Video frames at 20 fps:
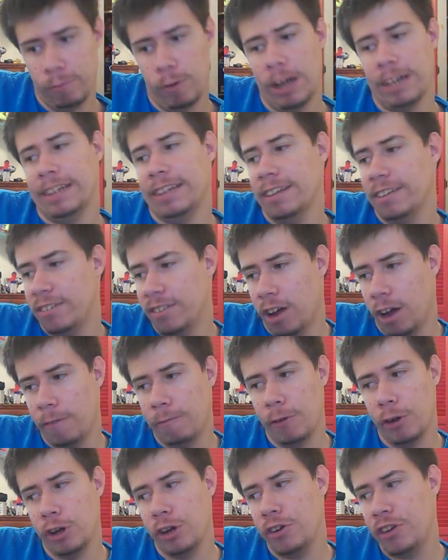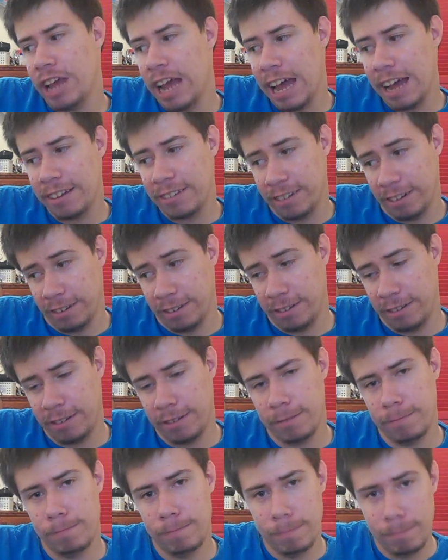Write this off on your
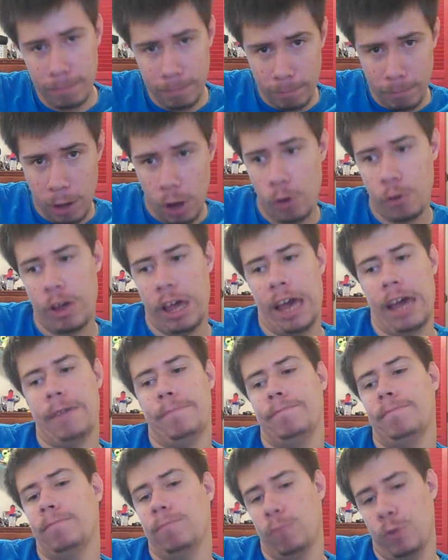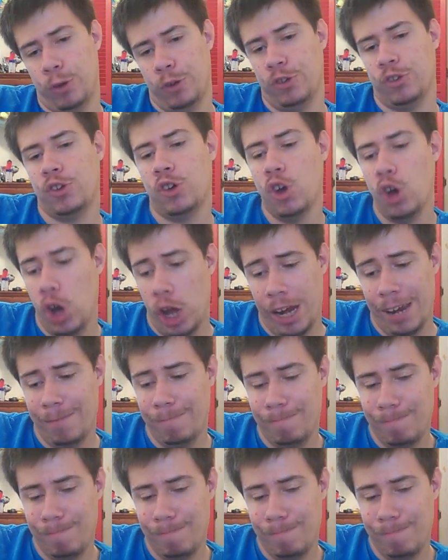taxes, okay? Which is good.